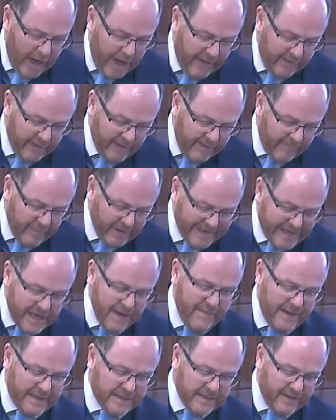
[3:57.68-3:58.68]
the government
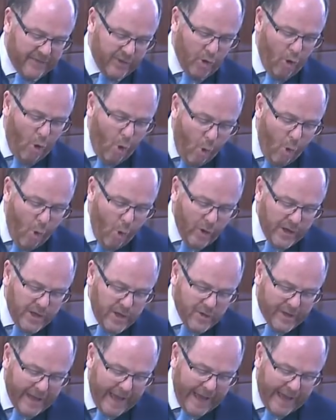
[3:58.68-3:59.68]
committed that all
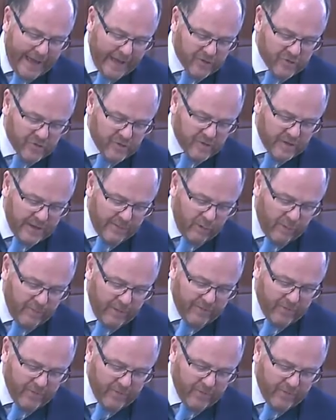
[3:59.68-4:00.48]
UK electricity will be